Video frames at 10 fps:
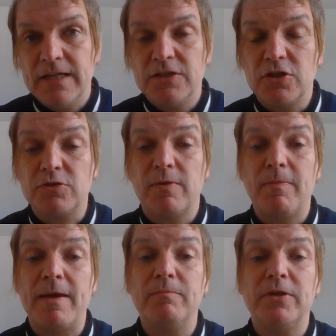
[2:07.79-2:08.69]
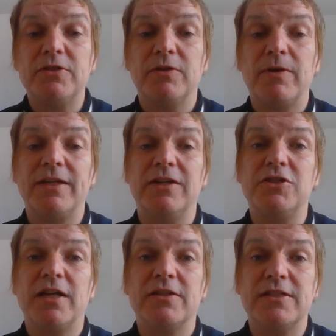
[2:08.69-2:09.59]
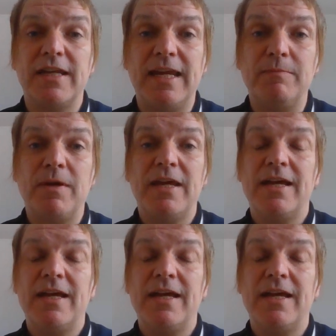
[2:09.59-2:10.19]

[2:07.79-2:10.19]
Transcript: Just remember to write your child's name